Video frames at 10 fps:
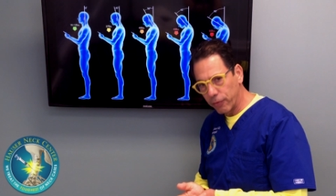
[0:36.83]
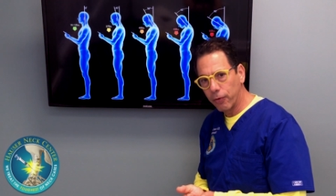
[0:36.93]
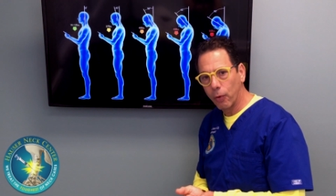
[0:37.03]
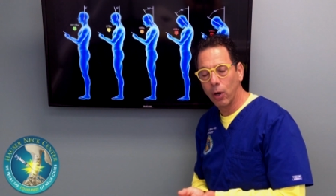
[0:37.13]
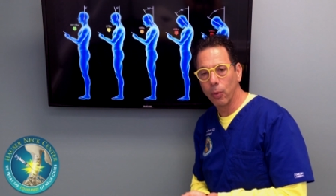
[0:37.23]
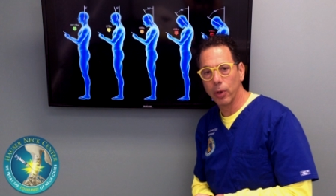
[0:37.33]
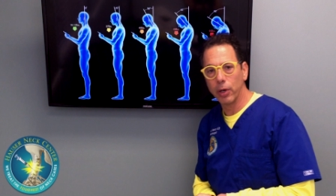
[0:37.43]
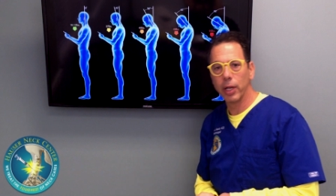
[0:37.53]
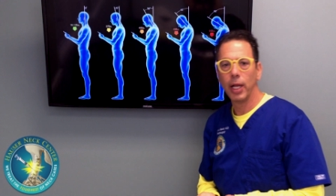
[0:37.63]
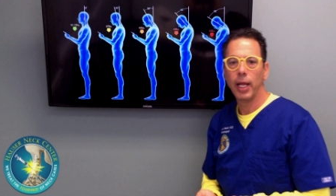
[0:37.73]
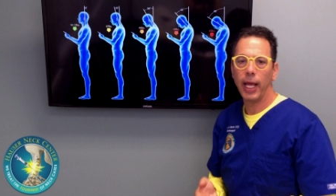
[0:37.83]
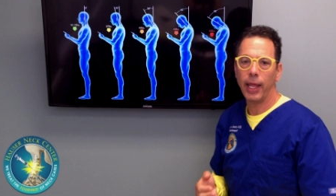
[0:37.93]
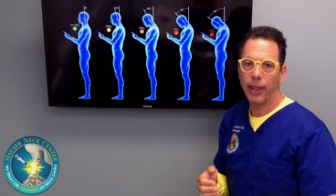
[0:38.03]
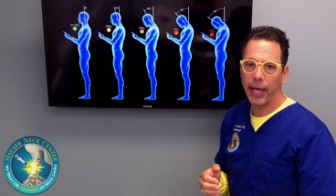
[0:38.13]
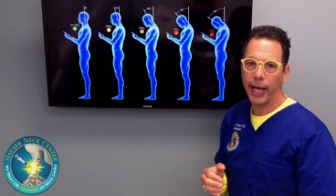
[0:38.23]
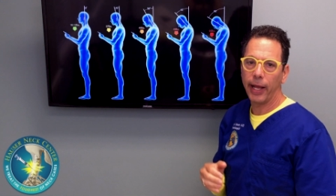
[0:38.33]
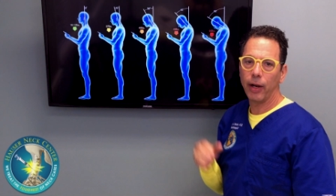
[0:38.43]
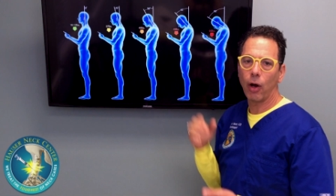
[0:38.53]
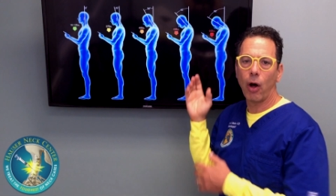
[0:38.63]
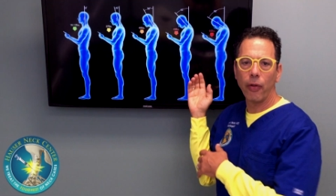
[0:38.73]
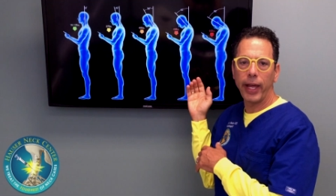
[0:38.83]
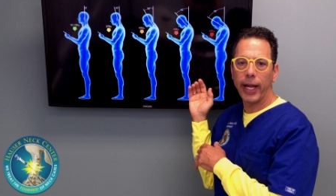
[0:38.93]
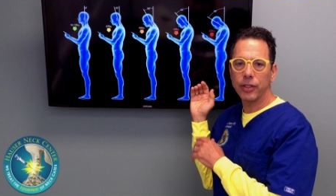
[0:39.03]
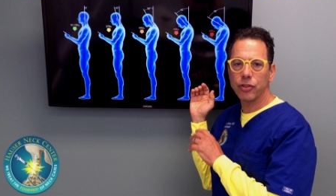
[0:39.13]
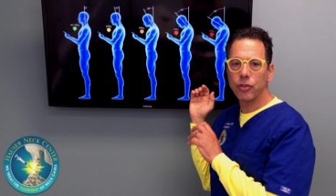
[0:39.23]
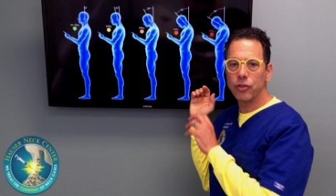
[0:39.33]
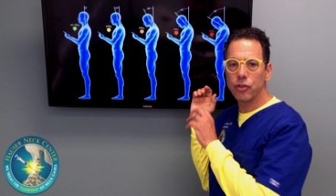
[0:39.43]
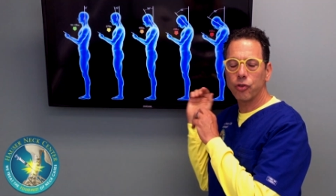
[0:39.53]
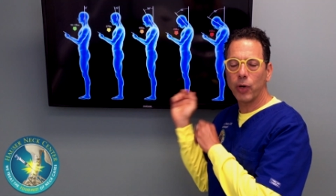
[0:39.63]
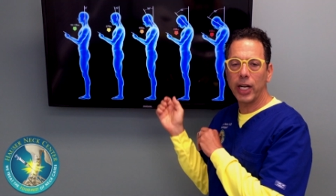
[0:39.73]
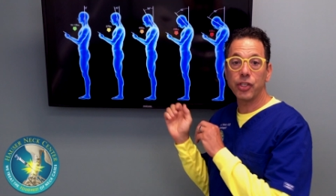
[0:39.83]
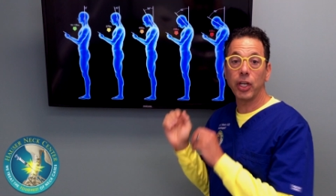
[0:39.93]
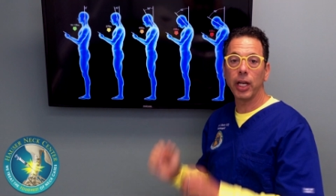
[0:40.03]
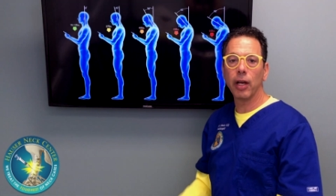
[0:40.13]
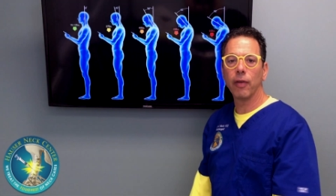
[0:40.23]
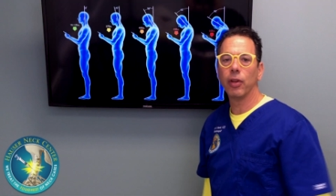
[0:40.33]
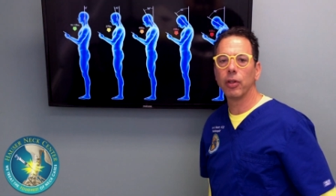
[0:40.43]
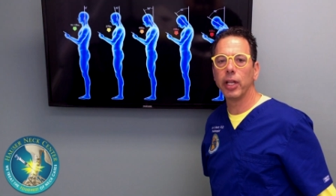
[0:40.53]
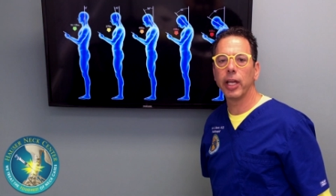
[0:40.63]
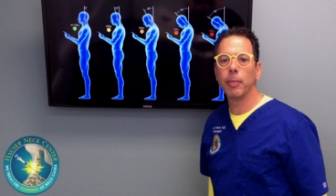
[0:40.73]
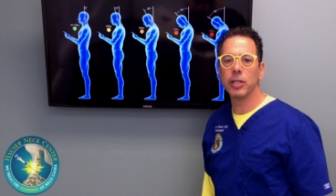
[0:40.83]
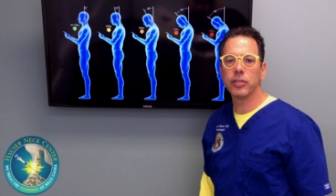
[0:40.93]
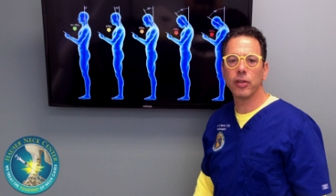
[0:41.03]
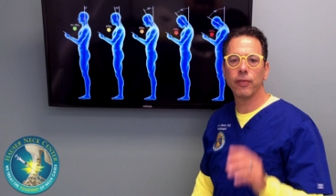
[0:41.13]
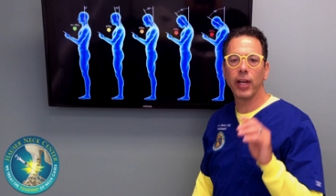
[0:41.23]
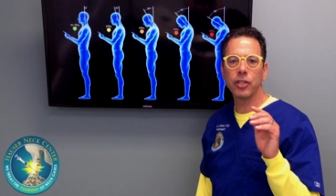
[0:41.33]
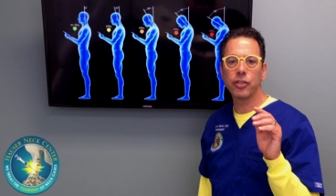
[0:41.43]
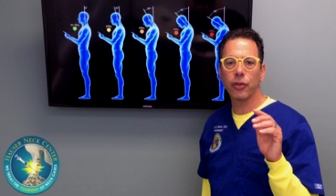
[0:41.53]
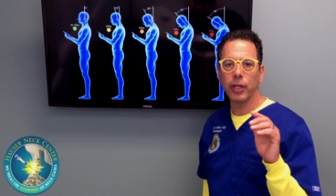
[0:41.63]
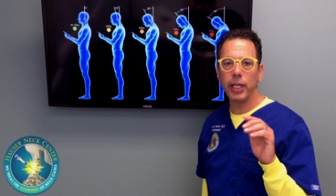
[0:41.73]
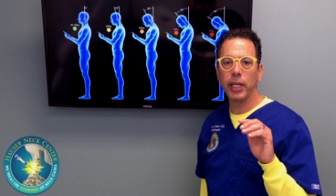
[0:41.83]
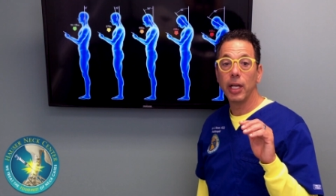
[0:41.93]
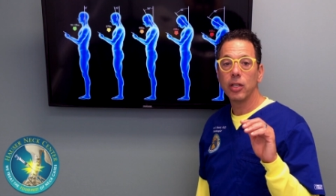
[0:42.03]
forward and that all that stretching of the ligaments eventually